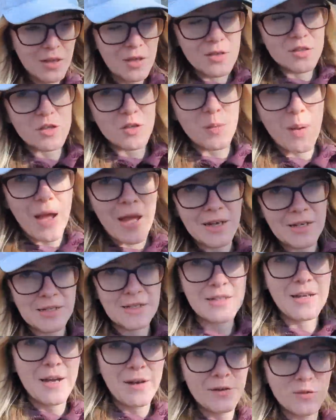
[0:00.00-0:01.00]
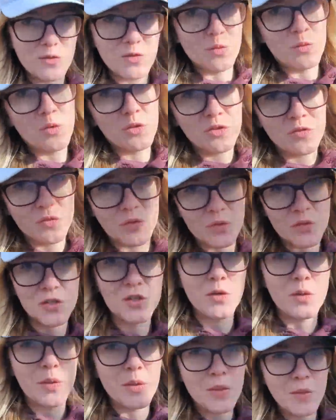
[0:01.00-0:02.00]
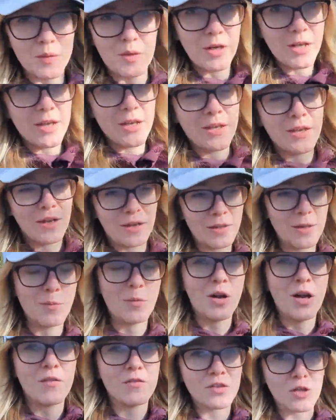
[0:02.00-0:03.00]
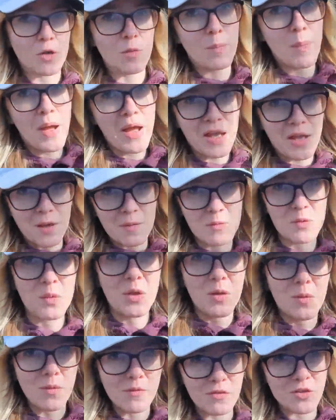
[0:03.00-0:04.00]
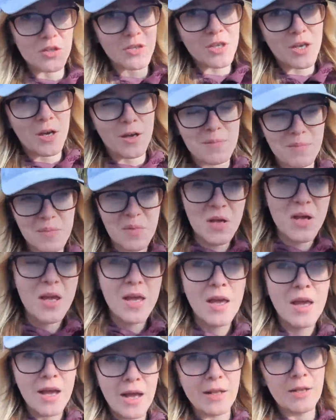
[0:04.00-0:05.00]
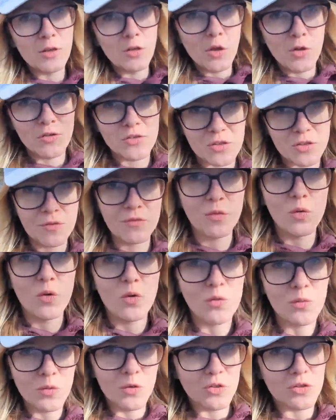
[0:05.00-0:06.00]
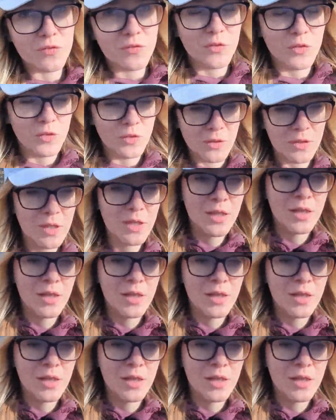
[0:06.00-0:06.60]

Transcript: So we're heading down to waterfalls 2 and 3, and then we'll have to go back up the way we've just come and along to the 4th waterfall.